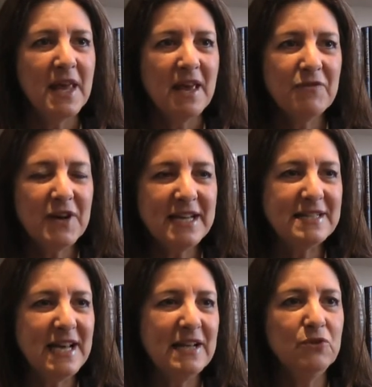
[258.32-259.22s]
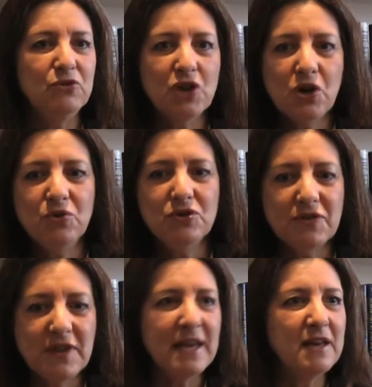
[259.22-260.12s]
If I tell you don't
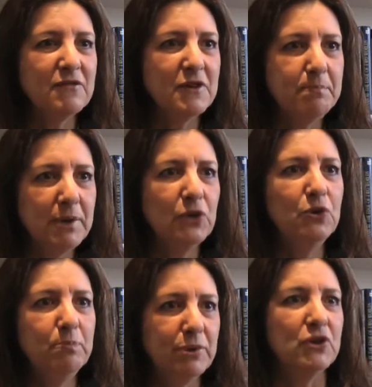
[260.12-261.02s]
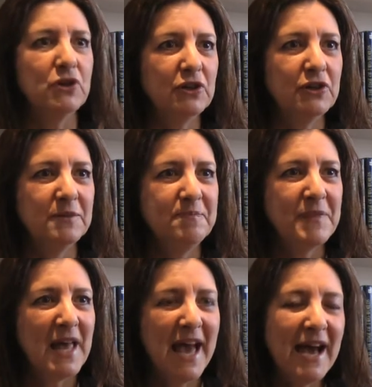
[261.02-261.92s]
think of a blue book,
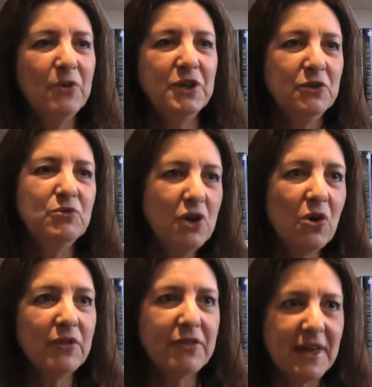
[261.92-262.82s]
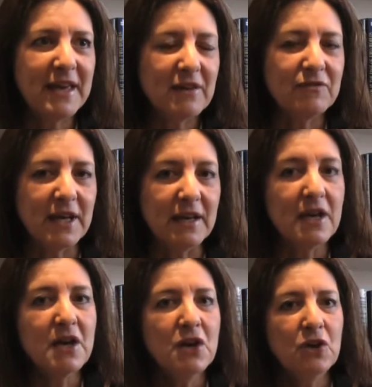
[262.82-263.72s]
how do you not think of it?
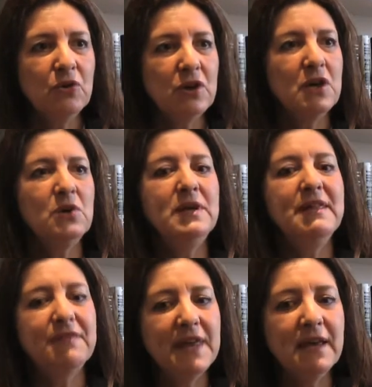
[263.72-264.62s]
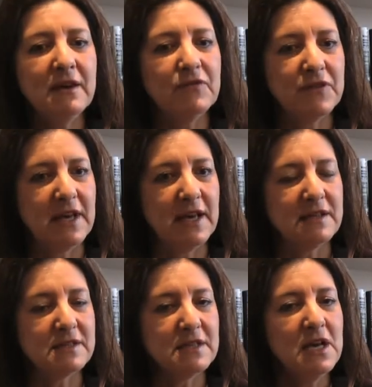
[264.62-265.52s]
You can only think of
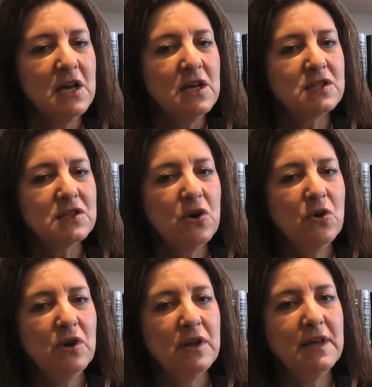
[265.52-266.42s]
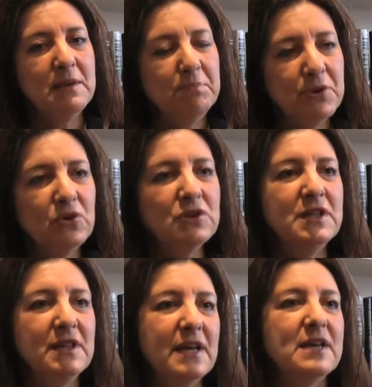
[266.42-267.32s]
things. So the
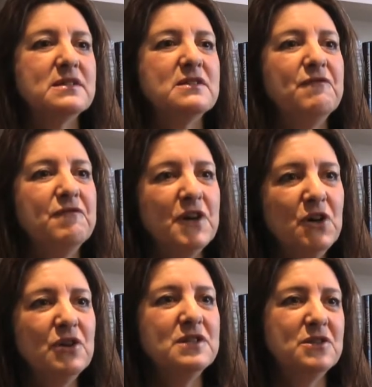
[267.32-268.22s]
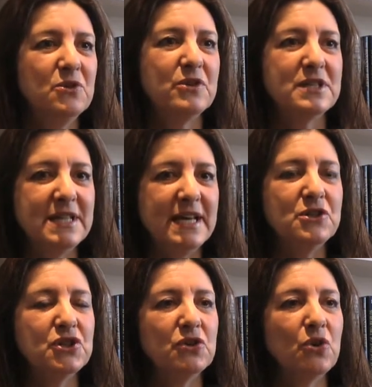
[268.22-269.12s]
important thing is to focus your
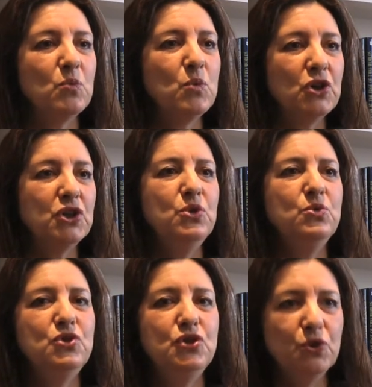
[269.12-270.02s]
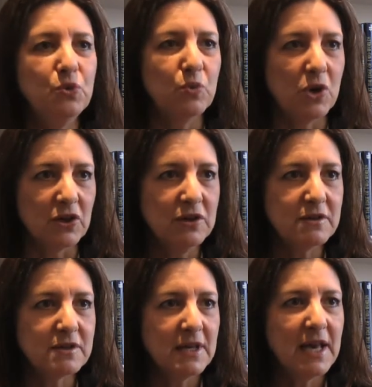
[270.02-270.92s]
attention on what you do
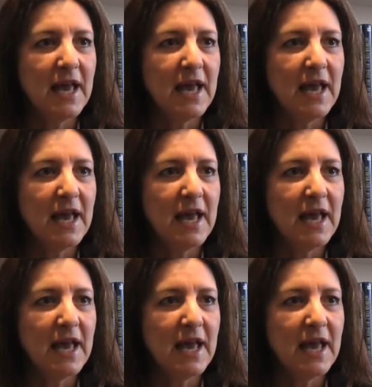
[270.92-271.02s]
want